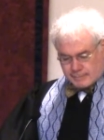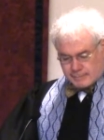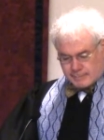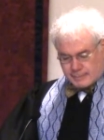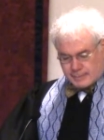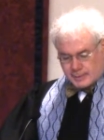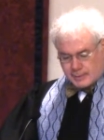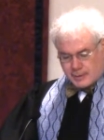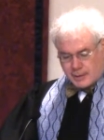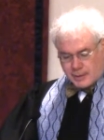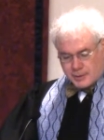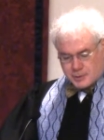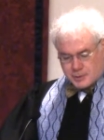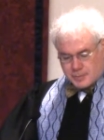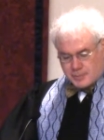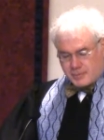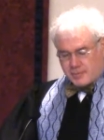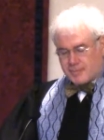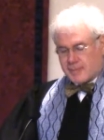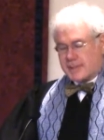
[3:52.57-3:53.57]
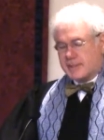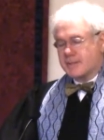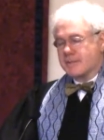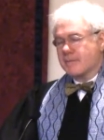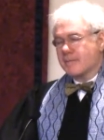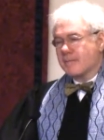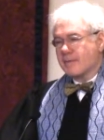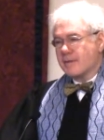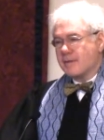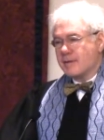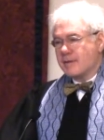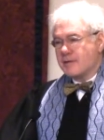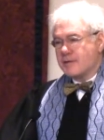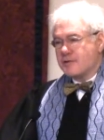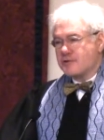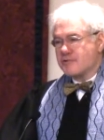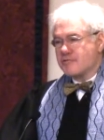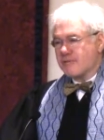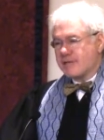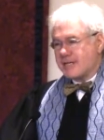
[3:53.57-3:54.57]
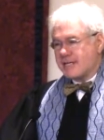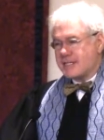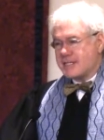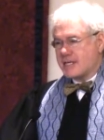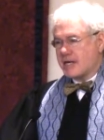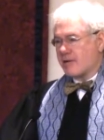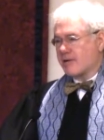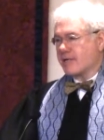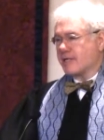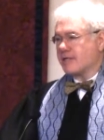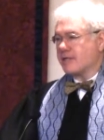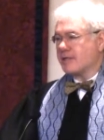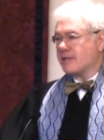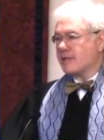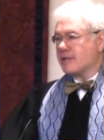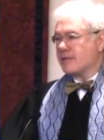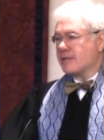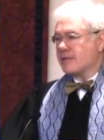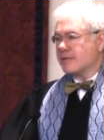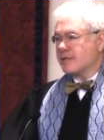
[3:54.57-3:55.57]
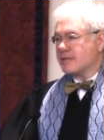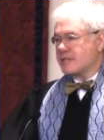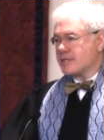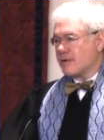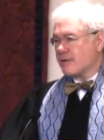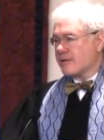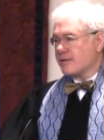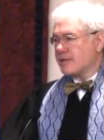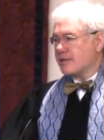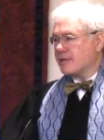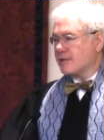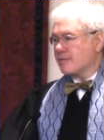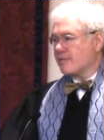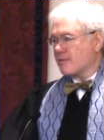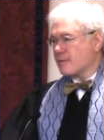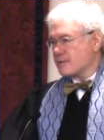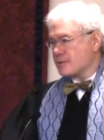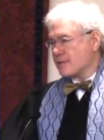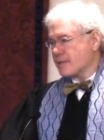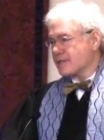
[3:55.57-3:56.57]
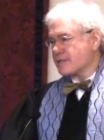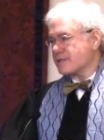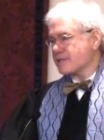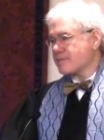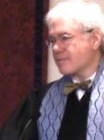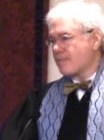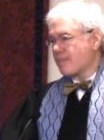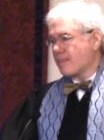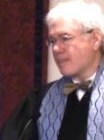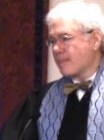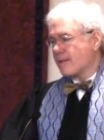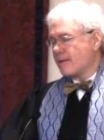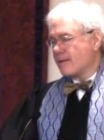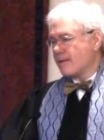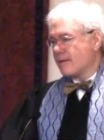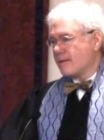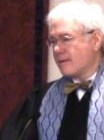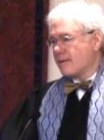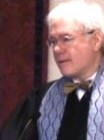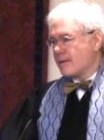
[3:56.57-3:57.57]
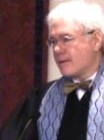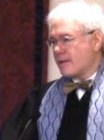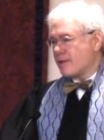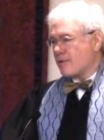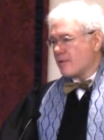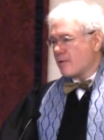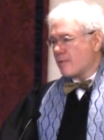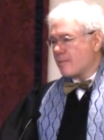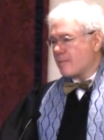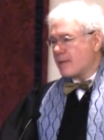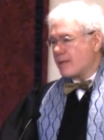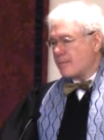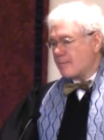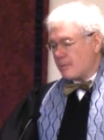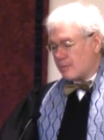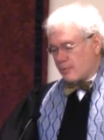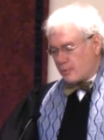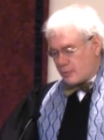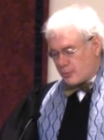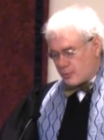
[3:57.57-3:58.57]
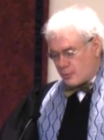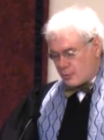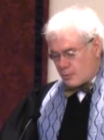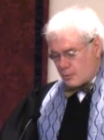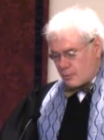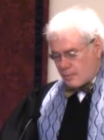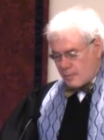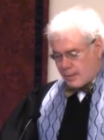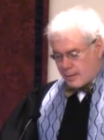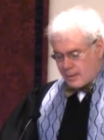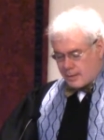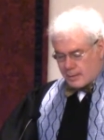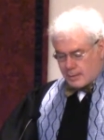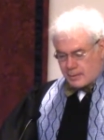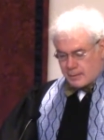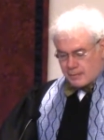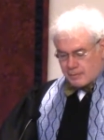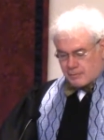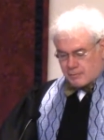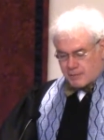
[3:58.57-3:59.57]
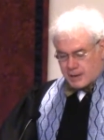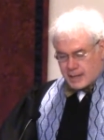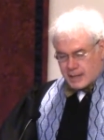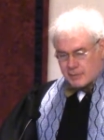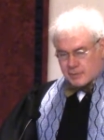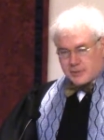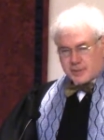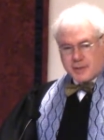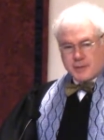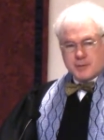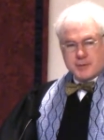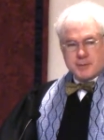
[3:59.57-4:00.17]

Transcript: the larger movement Trinitarian Unitarian Universalists. There are people who ground their